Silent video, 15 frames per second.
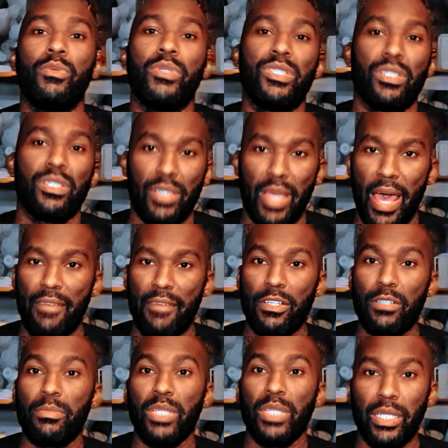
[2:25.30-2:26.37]
which is to have
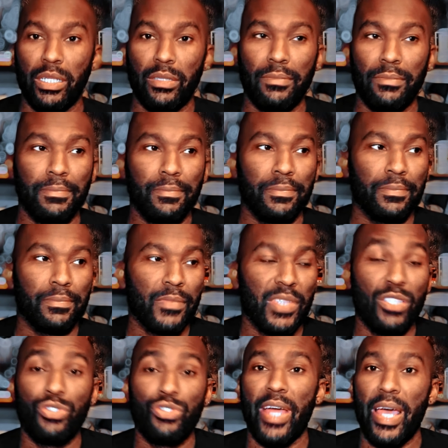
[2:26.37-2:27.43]
a completed
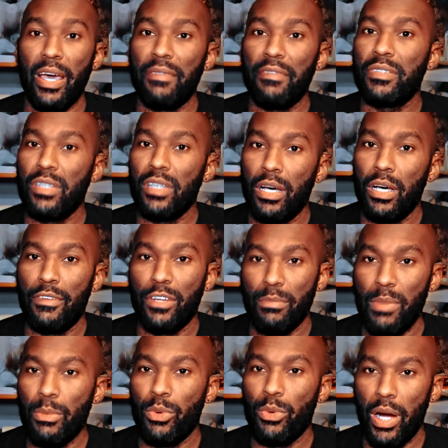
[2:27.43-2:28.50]
draft of
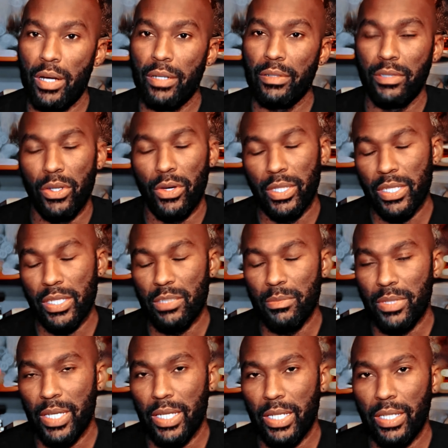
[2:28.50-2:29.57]
your memoir, at least
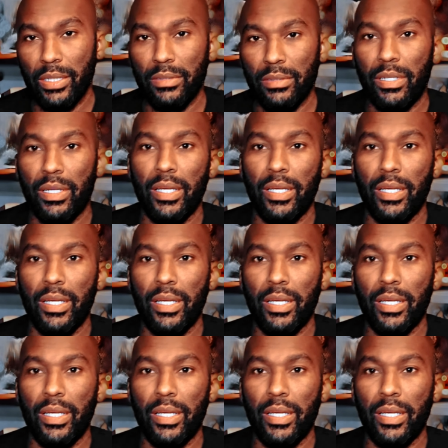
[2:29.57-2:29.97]
in the beginning.